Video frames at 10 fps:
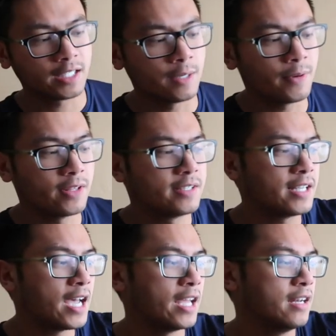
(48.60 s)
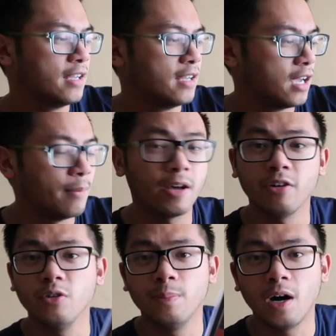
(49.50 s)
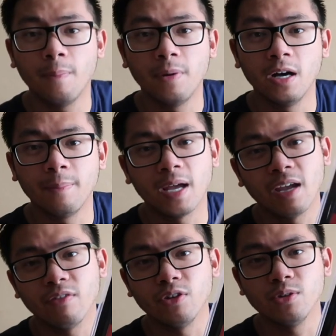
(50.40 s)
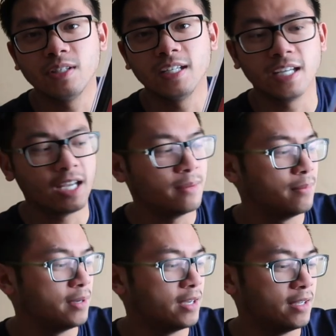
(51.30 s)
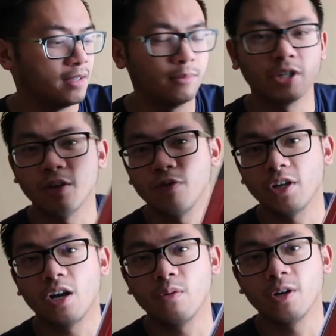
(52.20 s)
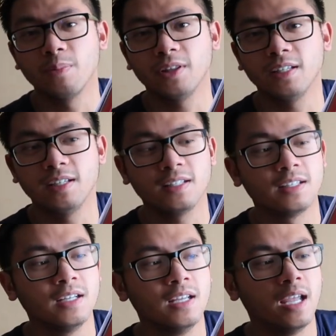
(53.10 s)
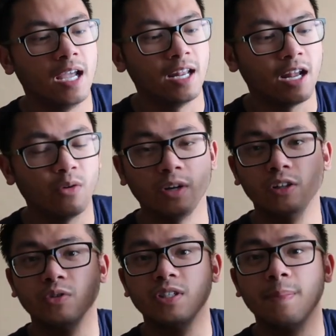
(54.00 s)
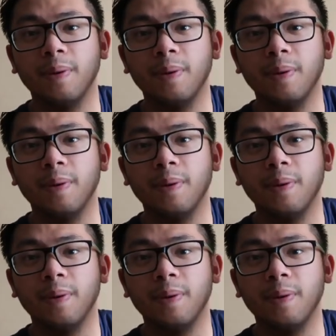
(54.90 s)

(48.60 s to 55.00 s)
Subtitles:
Next up on the side, I bought a new ball pump. I haven't used it yet, but I'm trying to figure out where to put this, and I don't want to lose the